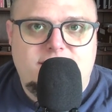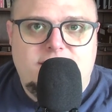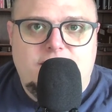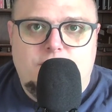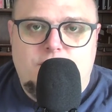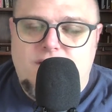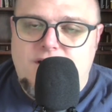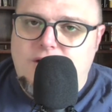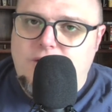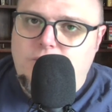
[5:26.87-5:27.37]

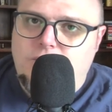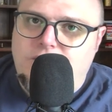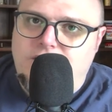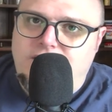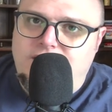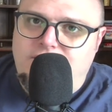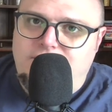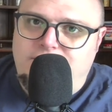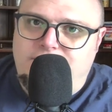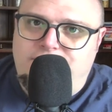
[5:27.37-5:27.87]
We don't want
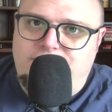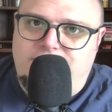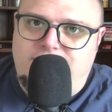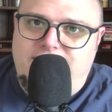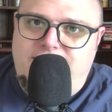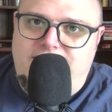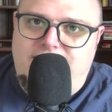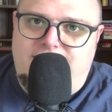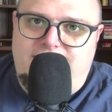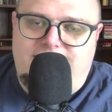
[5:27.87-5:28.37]
to
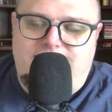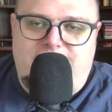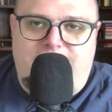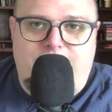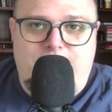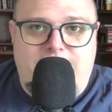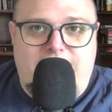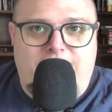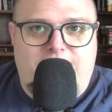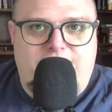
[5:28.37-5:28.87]
forget
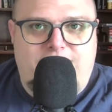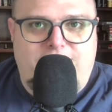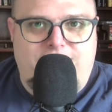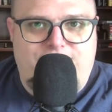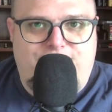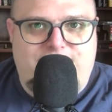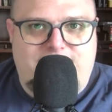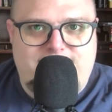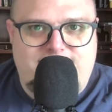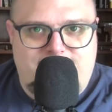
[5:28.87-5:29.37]
about
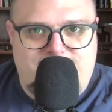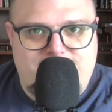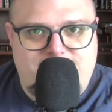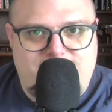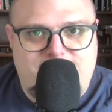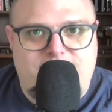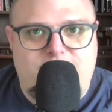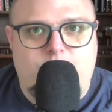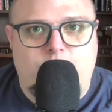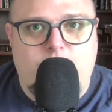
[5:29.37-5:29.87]
confessing
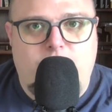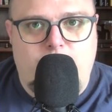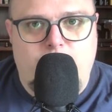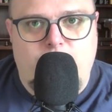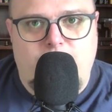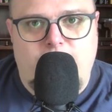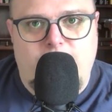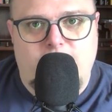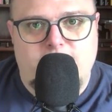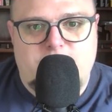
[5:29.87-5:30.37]
sin when
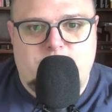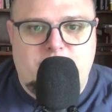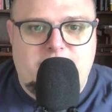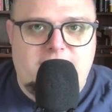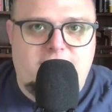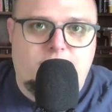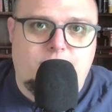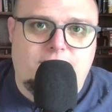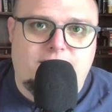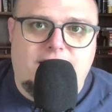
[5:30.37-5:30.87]
we're
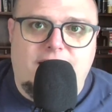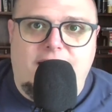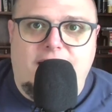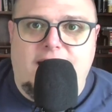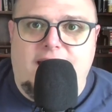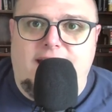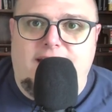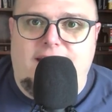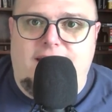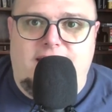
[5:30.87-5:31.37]
speaking with
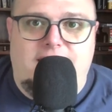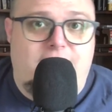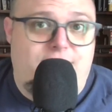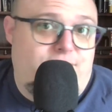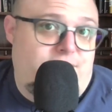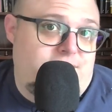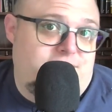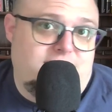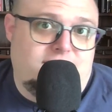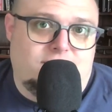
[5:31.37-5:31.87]
God every
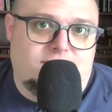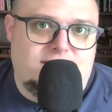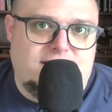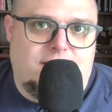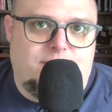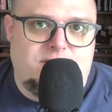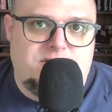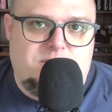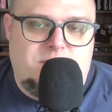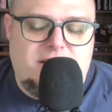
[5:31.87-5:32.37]
single time
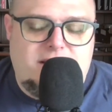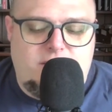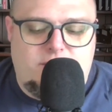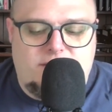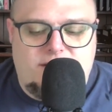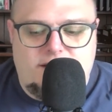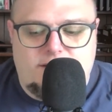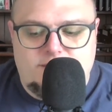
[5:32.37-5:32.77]
we're speaking with Him.